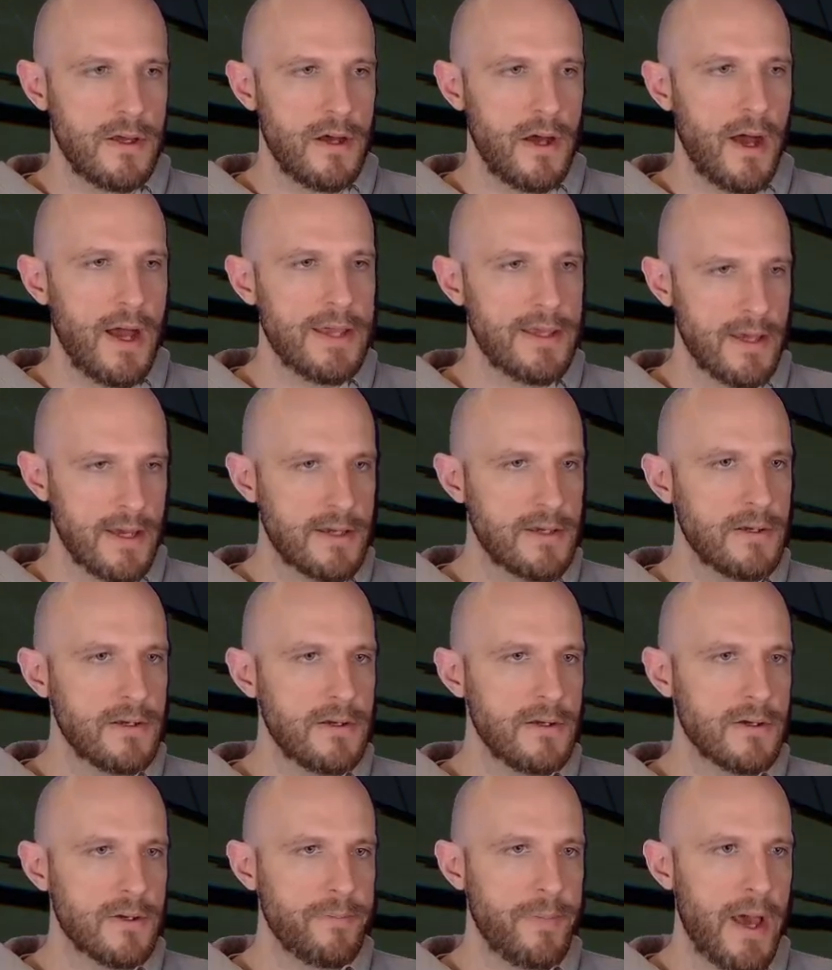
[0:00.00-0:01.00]
I could
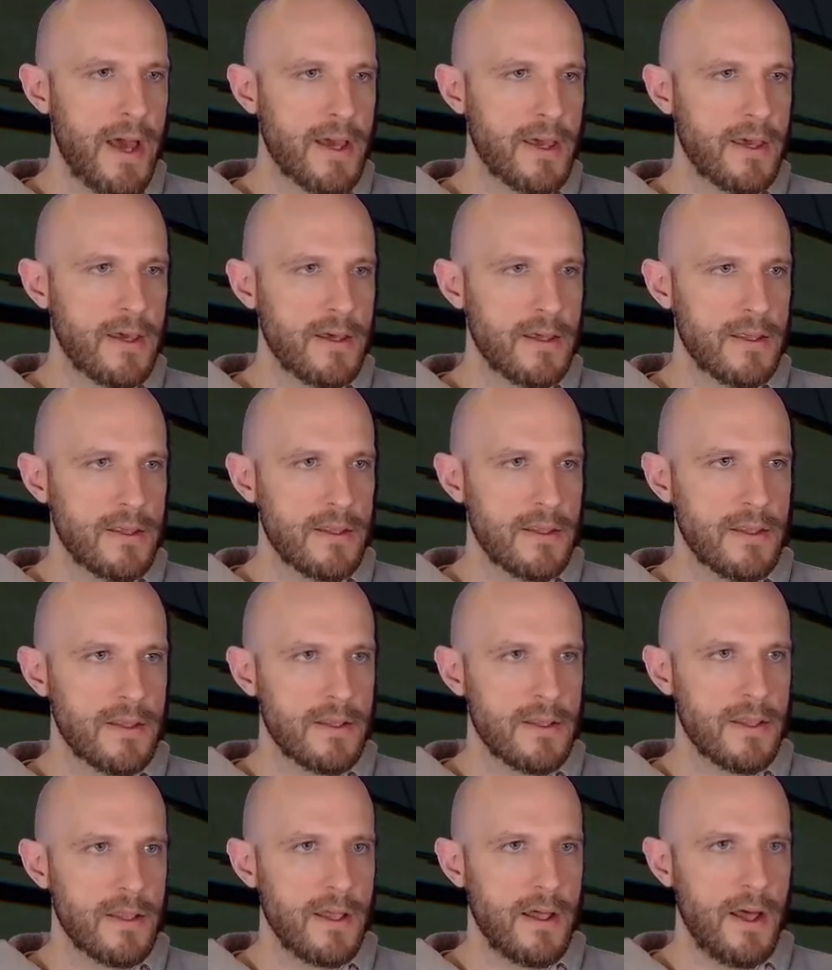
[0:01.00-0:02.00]
look back
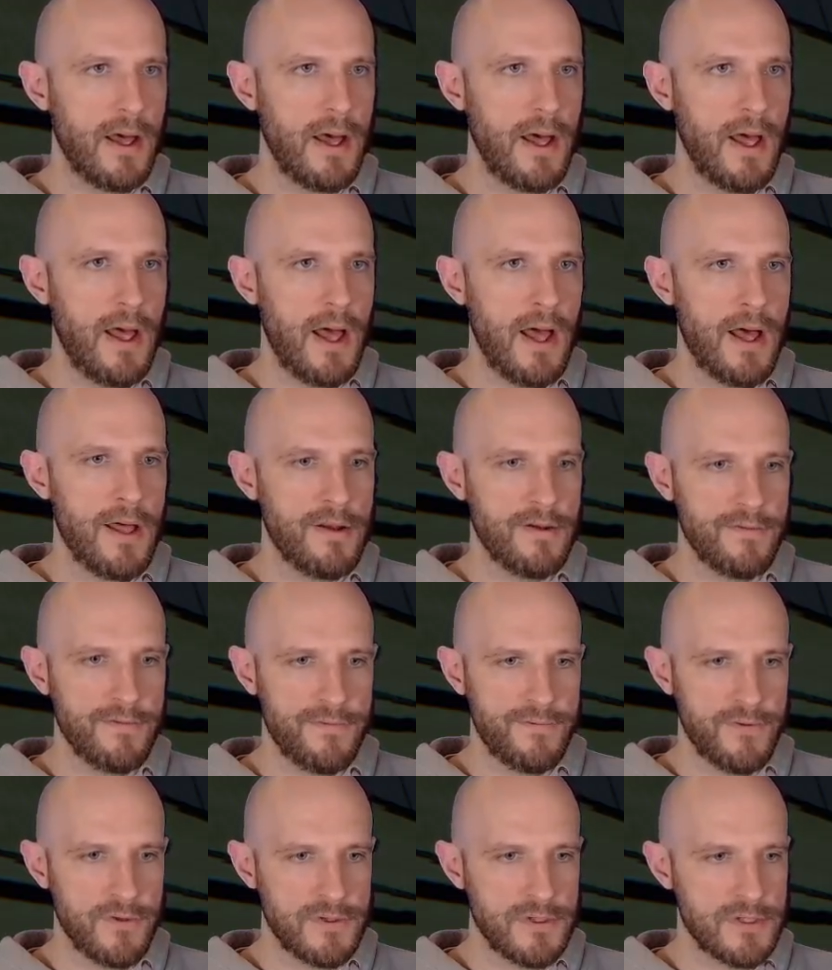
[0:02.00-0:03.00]
at
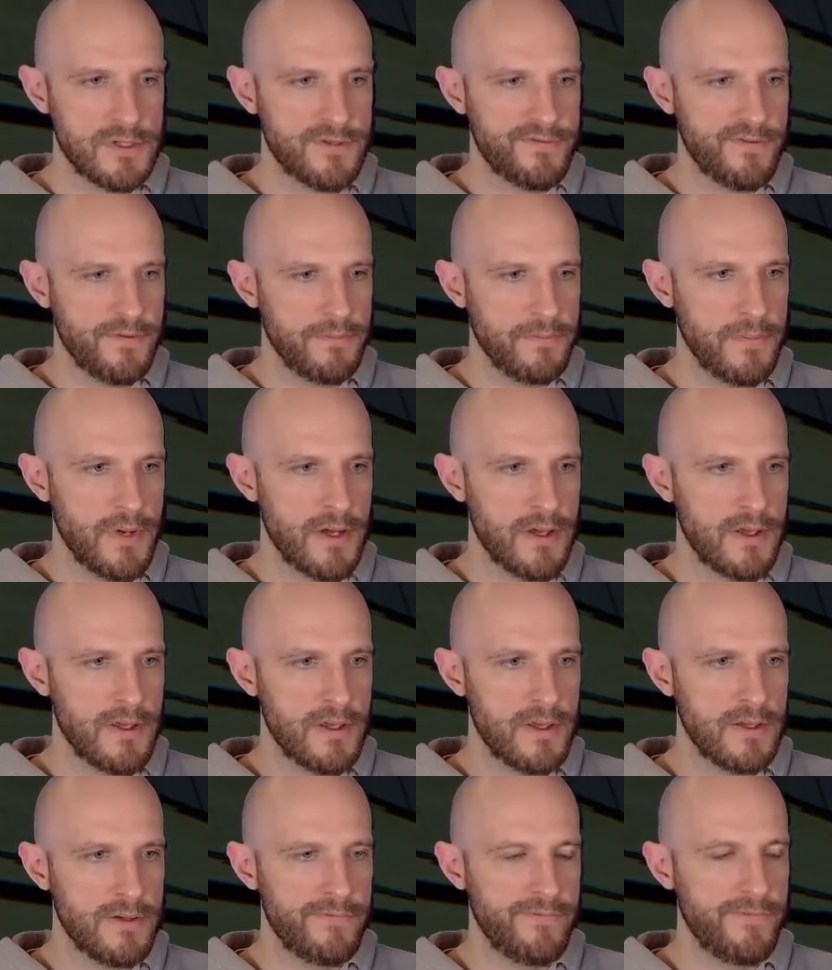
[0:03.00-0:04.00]
footage from
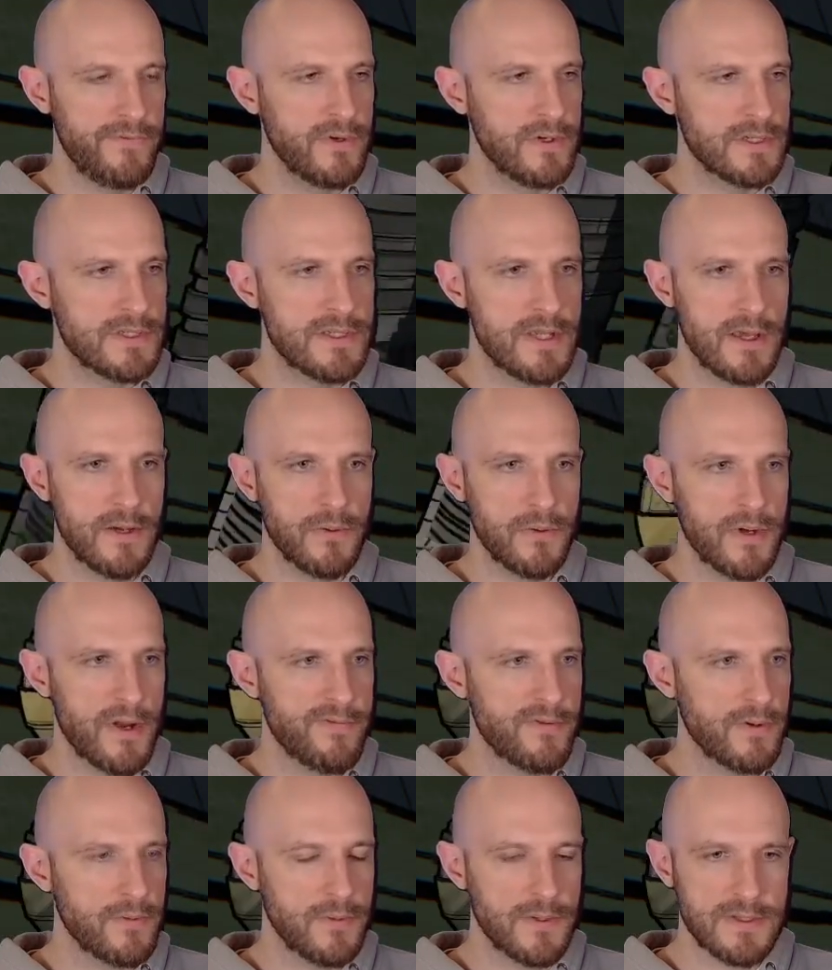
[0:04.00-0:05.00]
my first day or
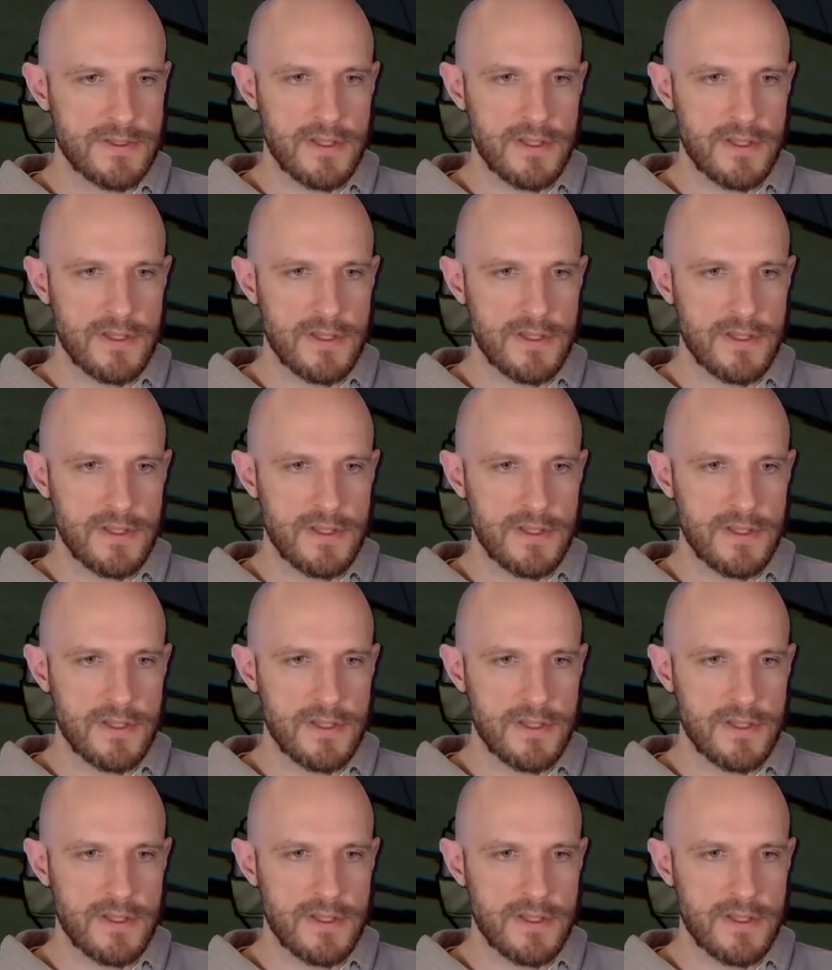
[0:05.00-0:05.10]
whenever it was